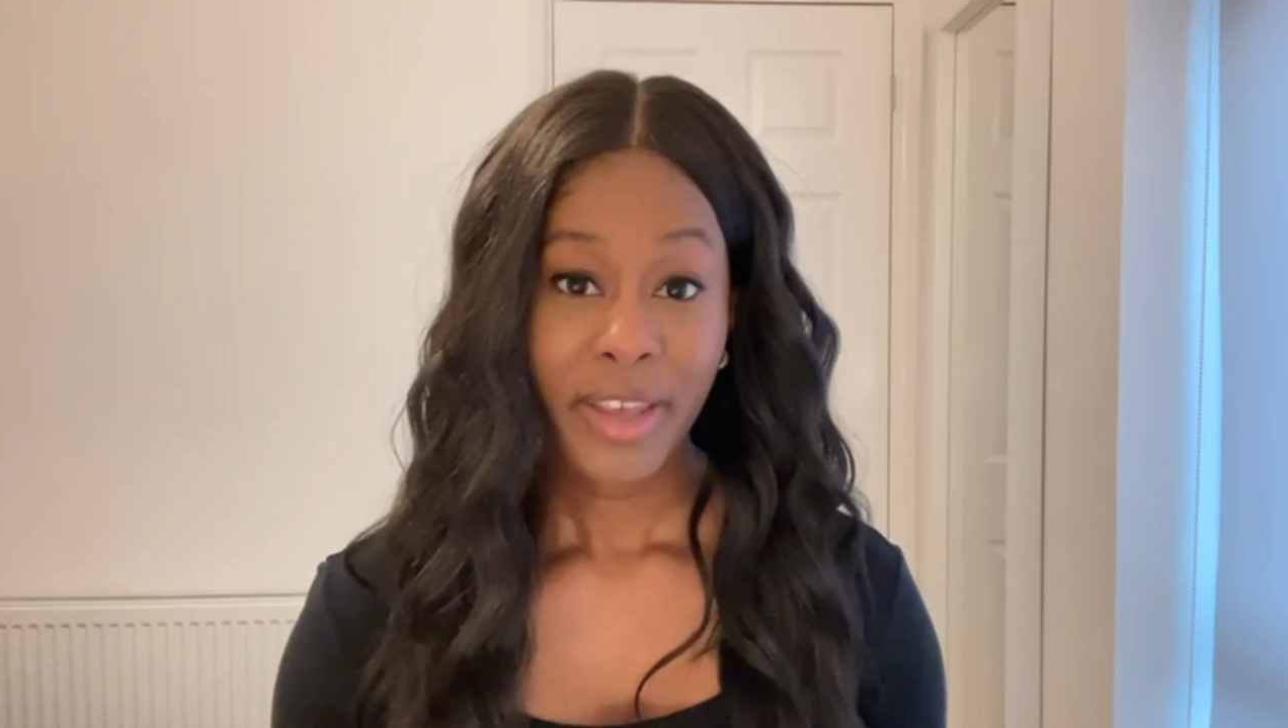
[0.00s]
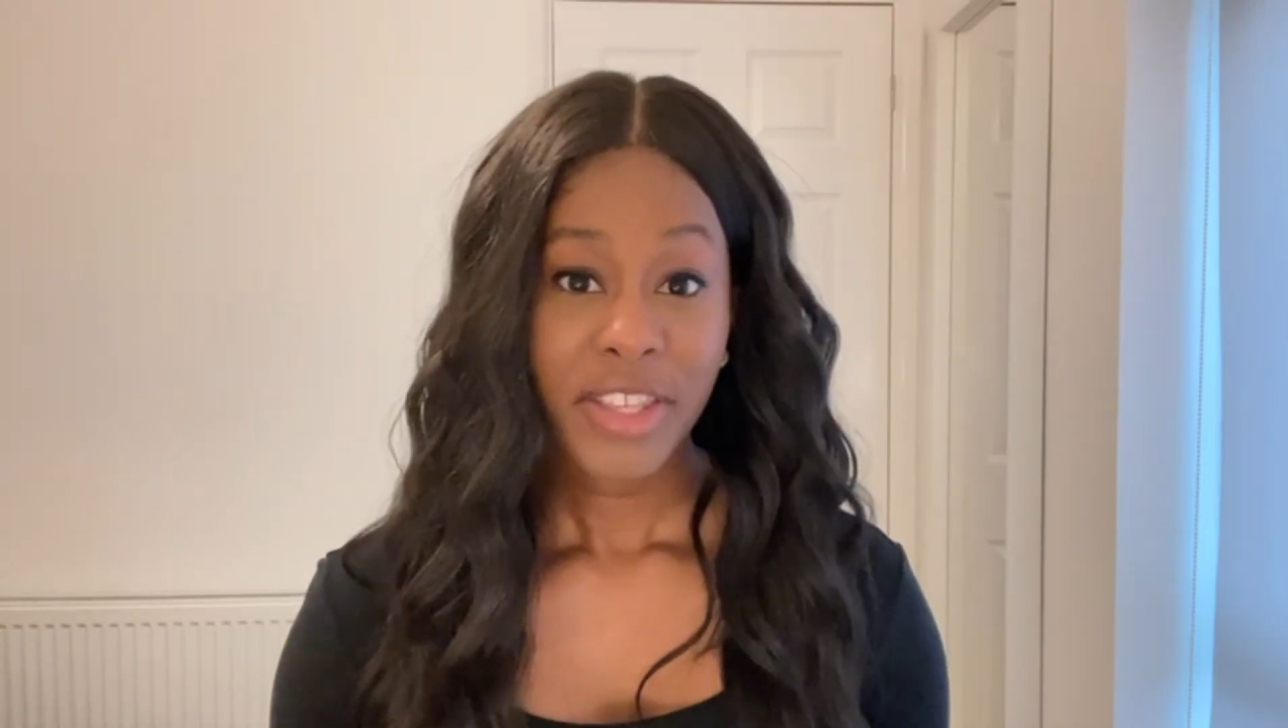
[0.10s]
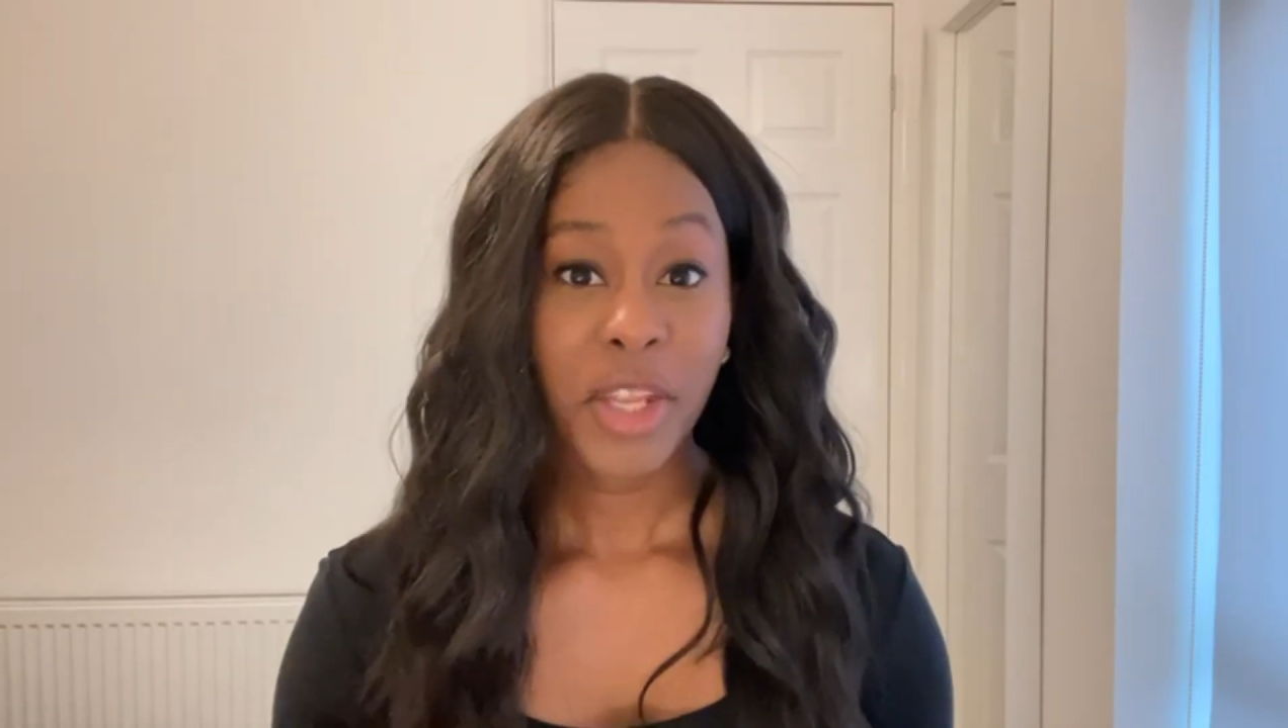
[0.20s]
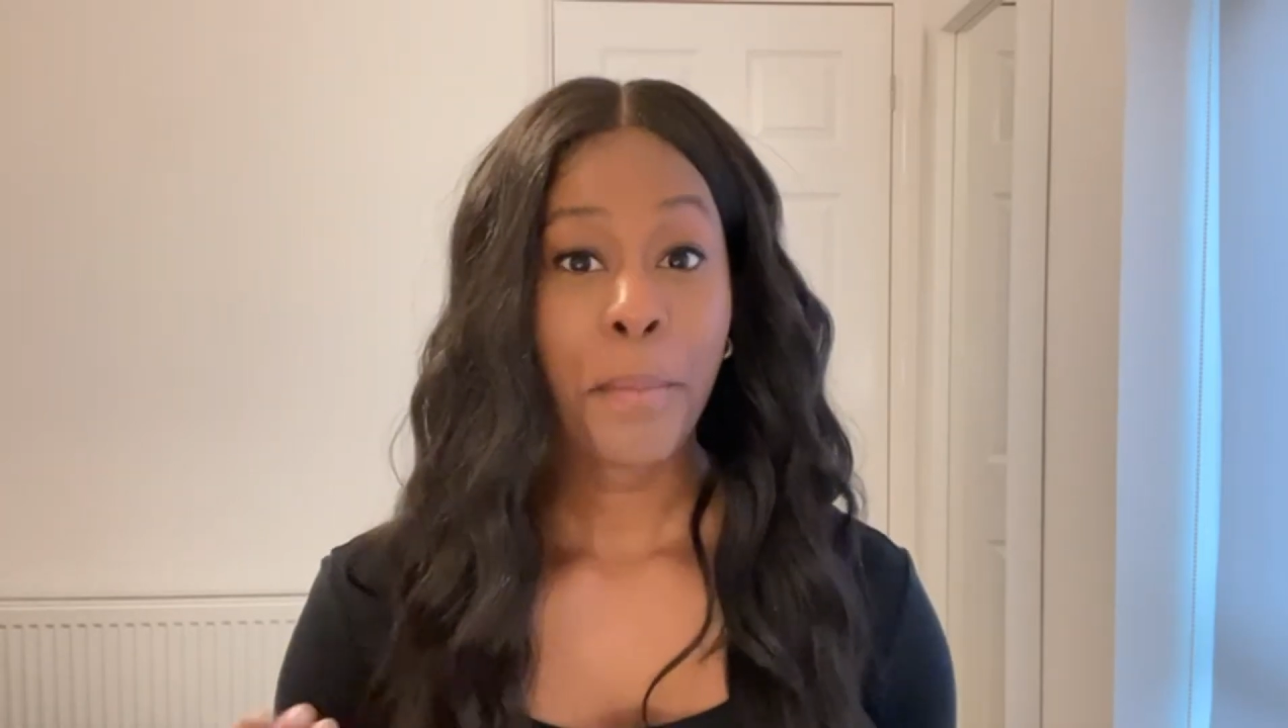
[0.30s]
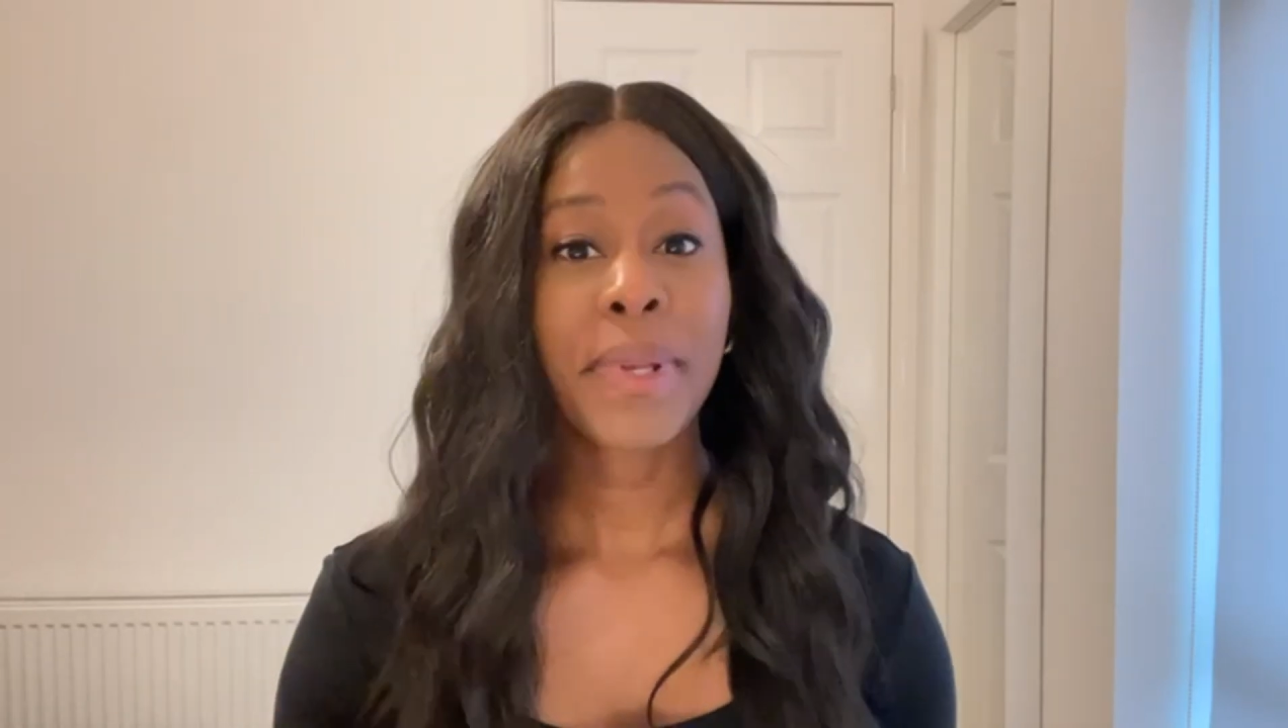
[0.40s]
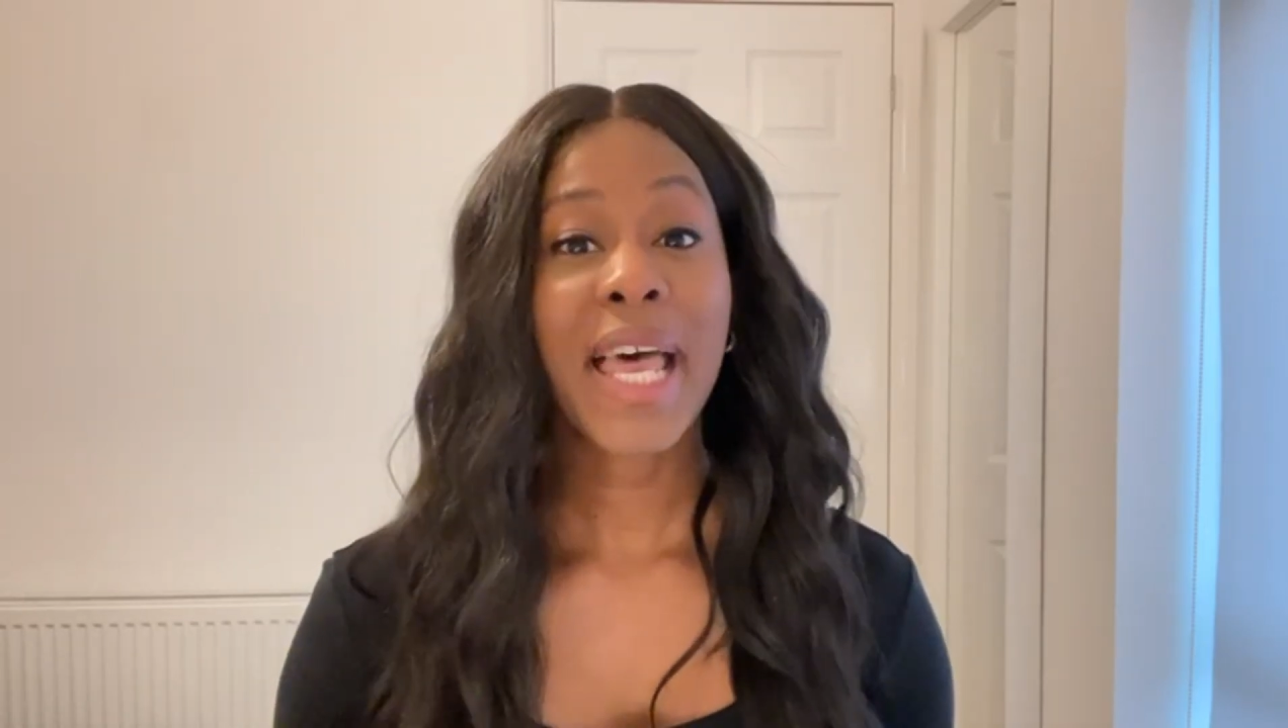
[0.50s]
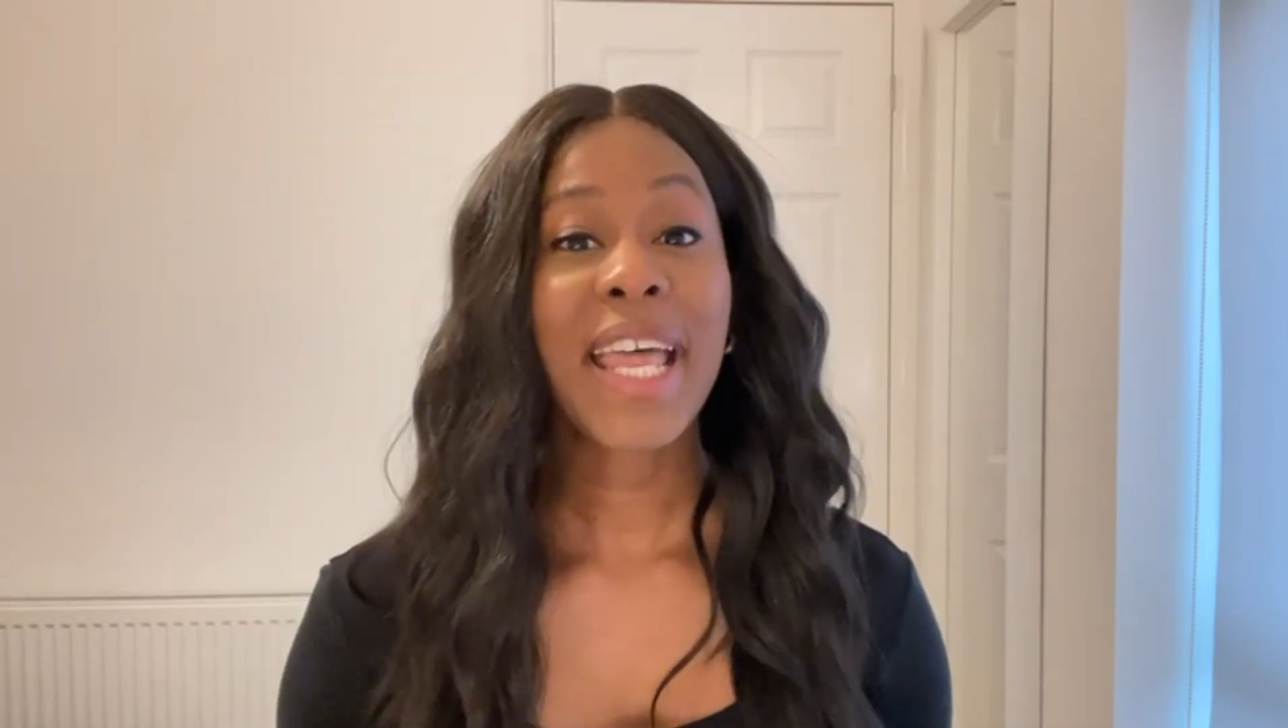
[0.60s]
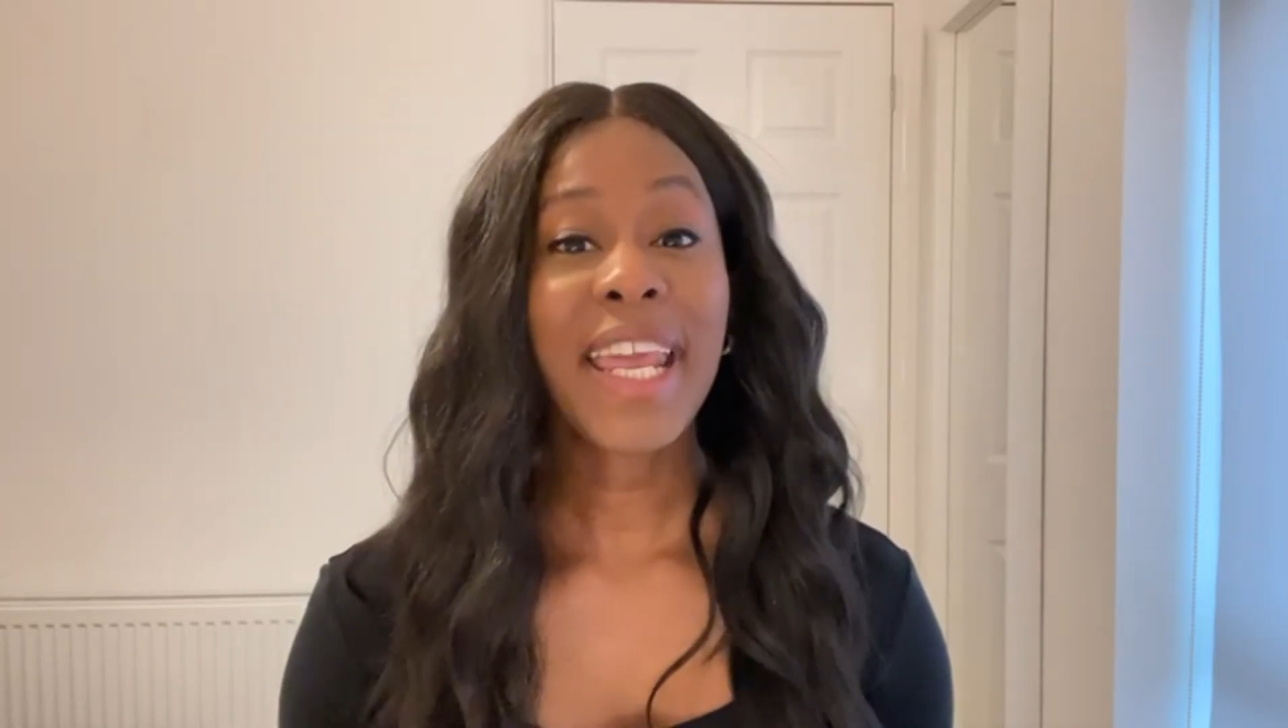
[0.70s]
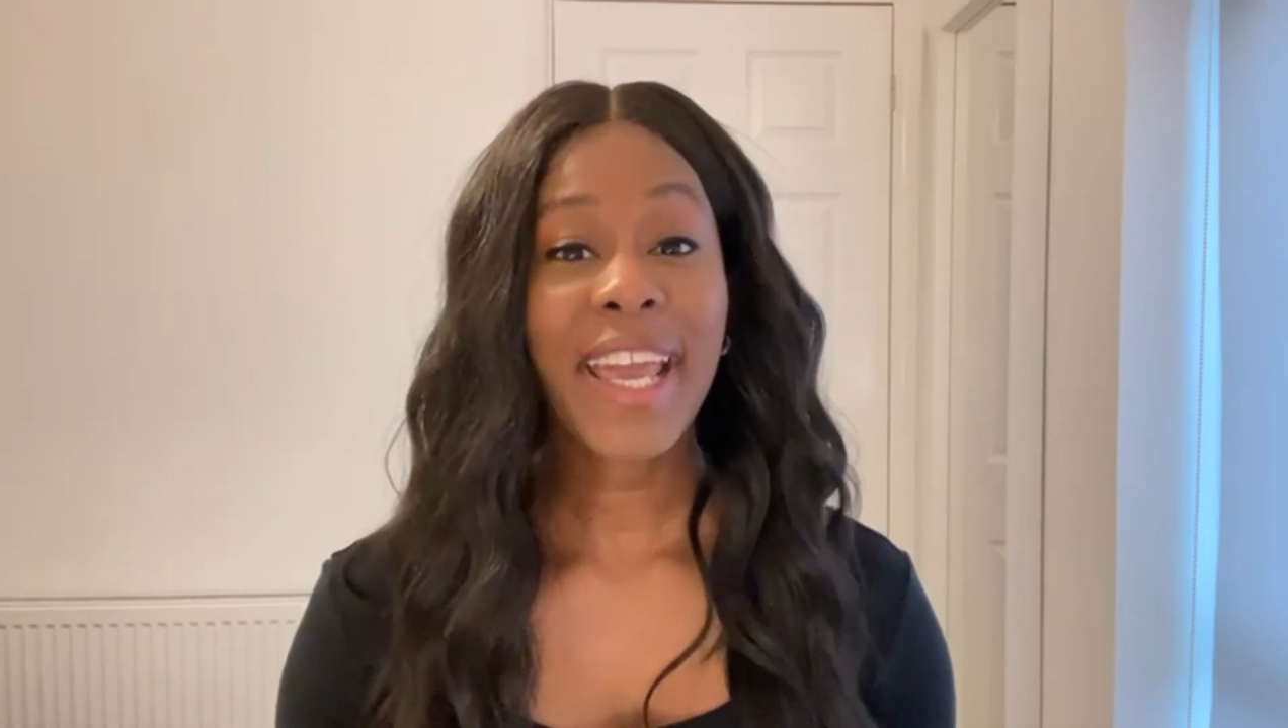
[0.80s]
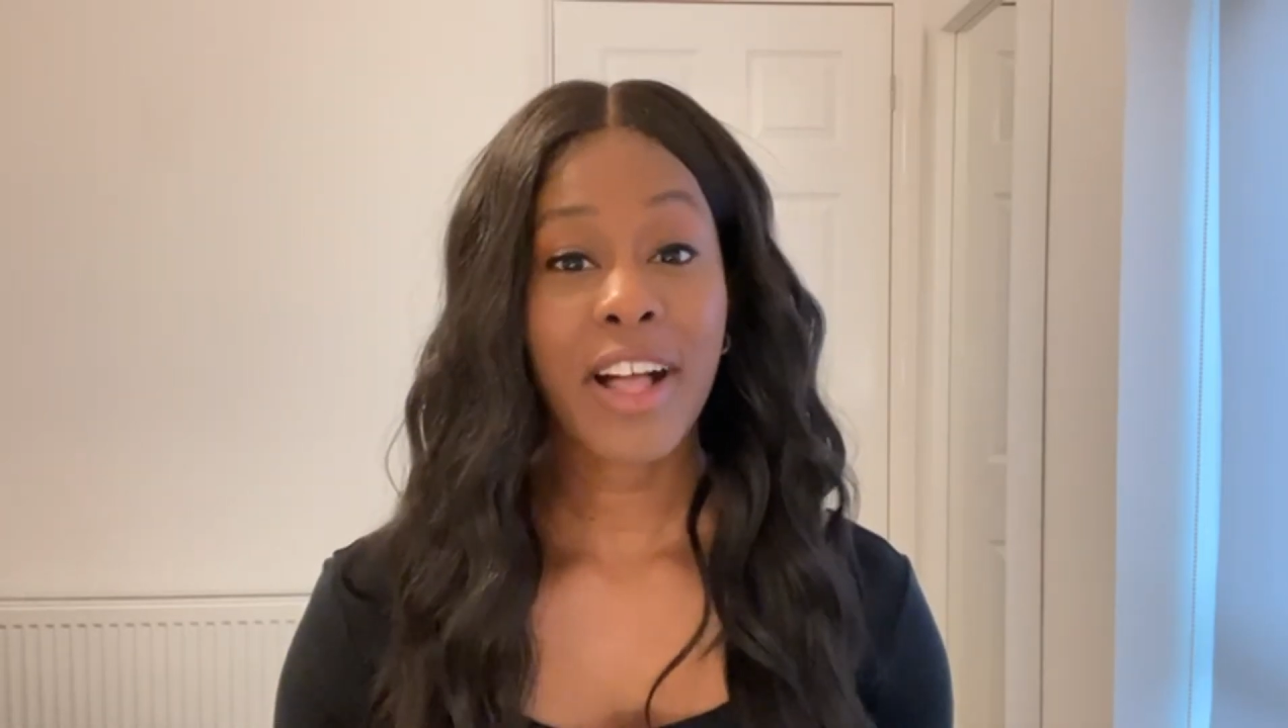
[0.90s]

So planning